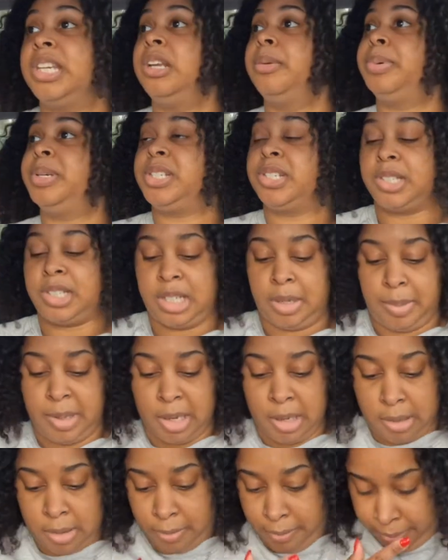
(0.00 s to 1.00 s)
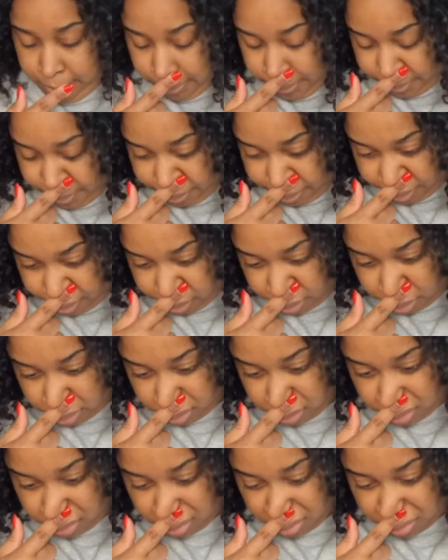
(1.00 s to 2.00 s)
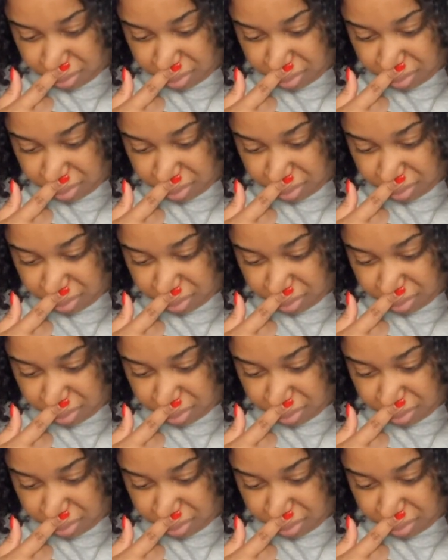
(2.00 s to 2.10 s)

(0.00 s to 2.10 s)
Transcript: seat and put your seatbelt on? Yes.